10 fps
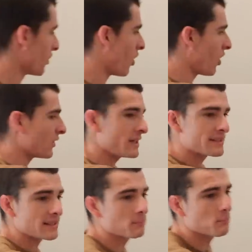So all
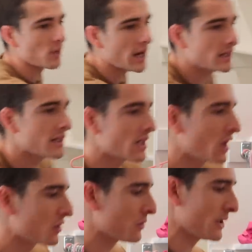these brightly
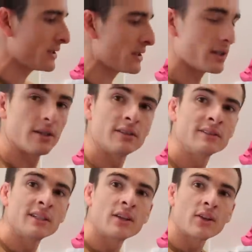colored ones,
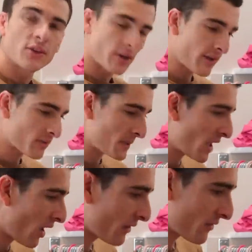they're gonna have to be
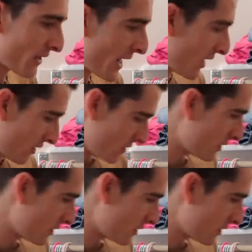gone for now.